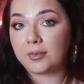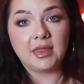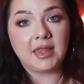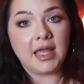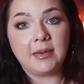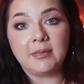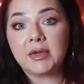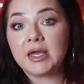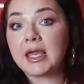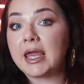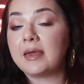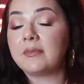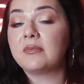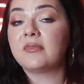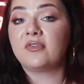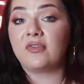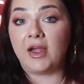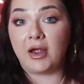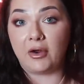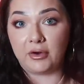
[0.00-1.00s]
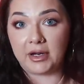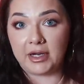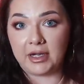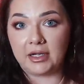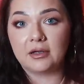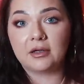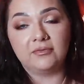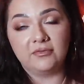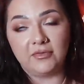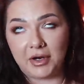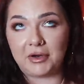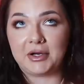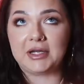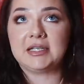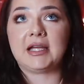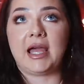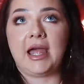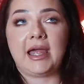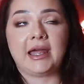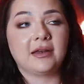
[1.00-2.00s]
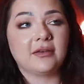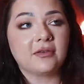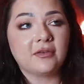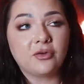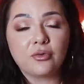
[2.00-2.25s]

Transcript: They became very, very tight.